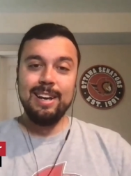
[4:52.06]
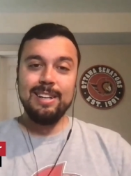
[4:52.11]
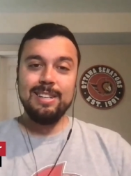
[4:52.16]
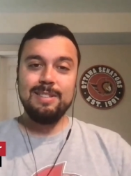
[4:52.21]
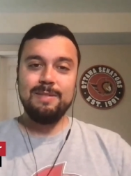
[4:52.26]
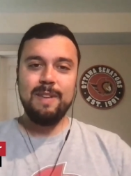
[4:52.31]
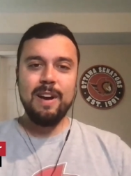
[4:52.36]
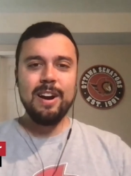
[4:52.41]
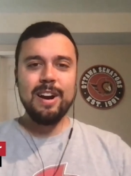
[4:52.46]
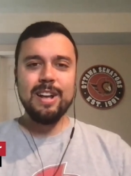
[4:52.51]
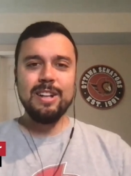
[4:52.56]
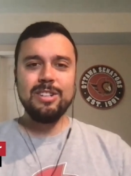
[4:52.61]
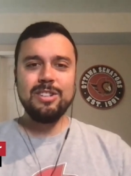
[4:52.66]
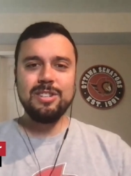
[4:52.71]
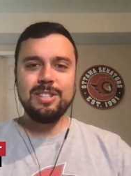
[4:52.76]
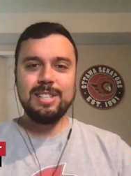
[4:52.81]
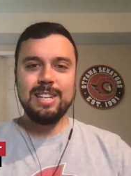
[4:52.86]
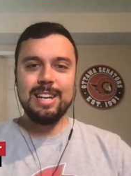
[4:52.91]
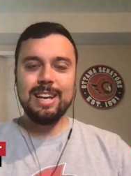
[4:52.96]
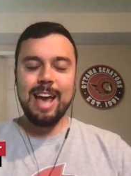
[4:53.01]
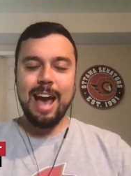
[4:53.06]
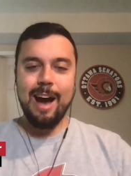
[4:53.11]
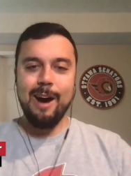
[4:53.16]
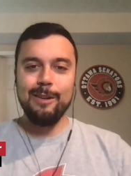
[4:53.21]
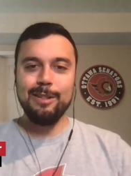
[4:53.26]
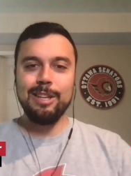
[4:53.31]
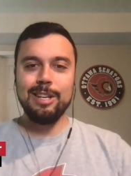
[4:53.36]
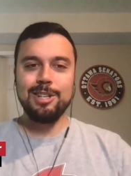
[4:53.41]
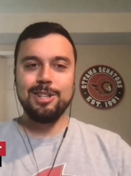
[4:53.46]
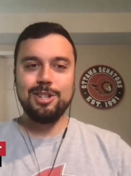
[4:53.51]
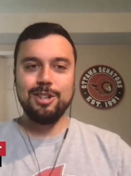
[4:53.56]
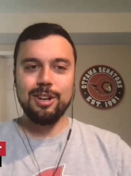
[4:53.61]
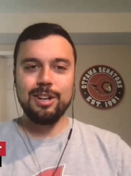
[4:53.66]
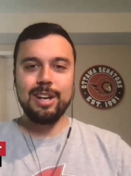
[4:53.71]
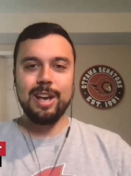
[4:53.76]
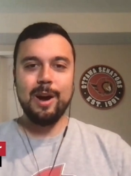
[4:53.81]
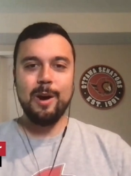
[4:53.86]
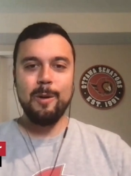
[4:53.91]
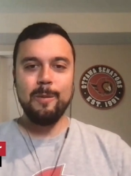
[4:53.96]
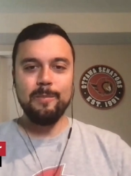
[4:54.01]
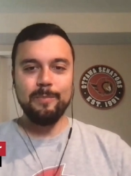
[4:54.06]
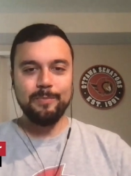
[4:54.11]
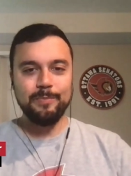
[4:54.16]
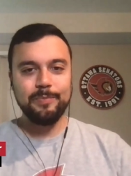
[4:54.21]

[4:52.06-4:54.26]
it's very interesting how this shook out.